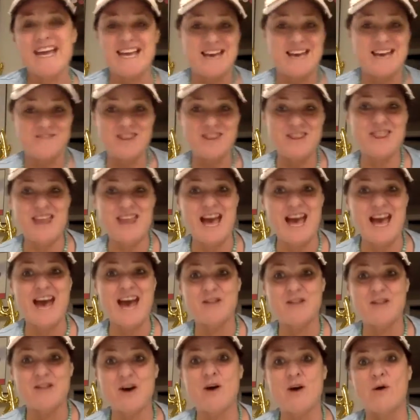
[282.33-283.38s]
Given
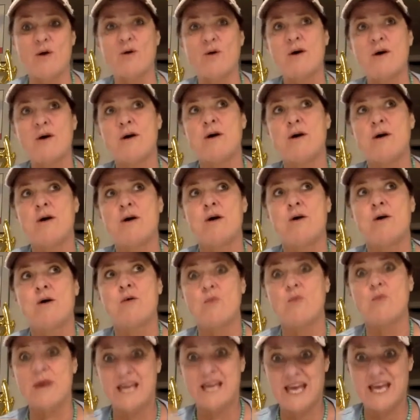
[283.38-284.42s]
that, though,
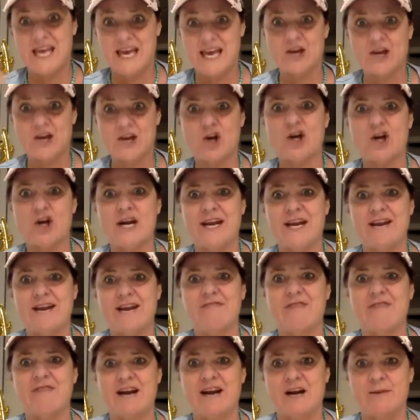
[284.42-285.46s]
we can create
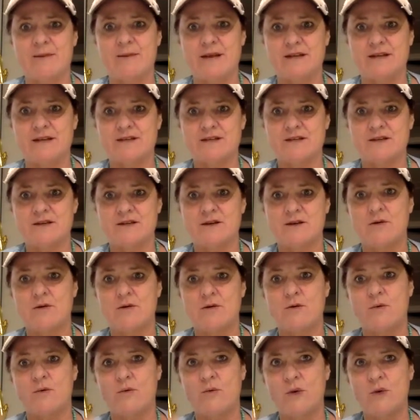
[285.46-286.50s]
environments
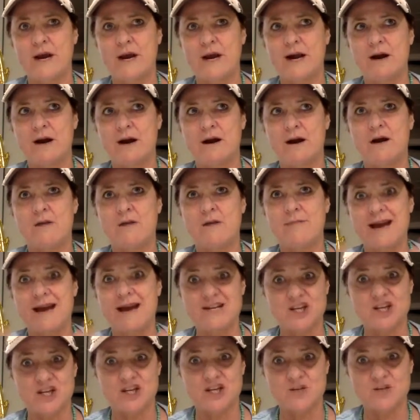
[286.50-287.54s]
where
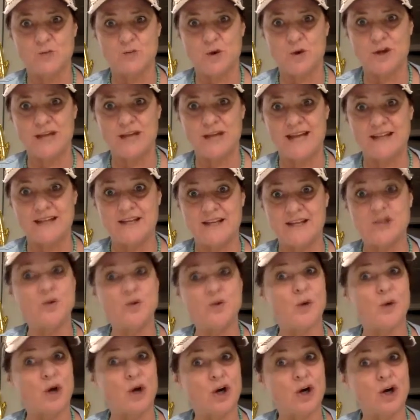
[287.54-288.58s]
magic is more likely
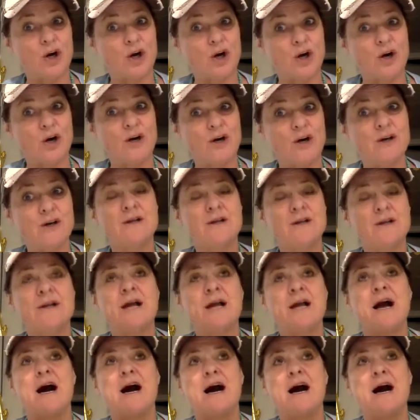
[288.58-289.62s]
to occur,
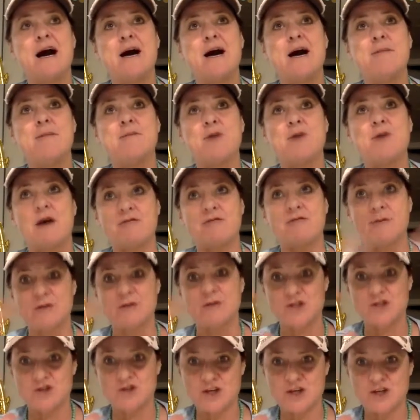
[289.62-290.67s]
not
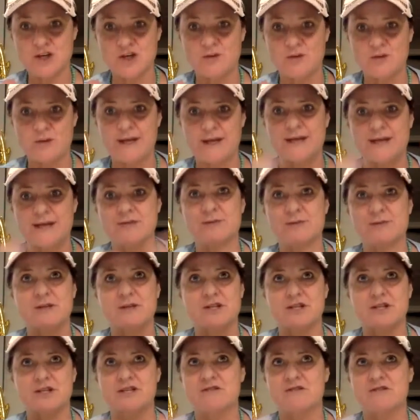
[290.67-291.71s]
from a structured place,
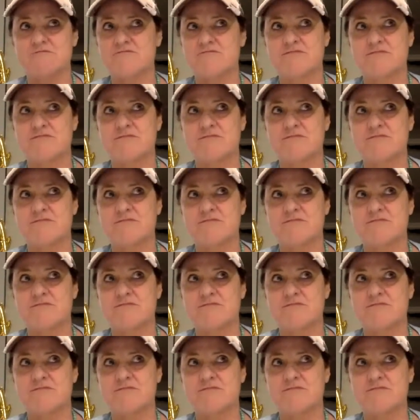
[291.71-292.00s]
but just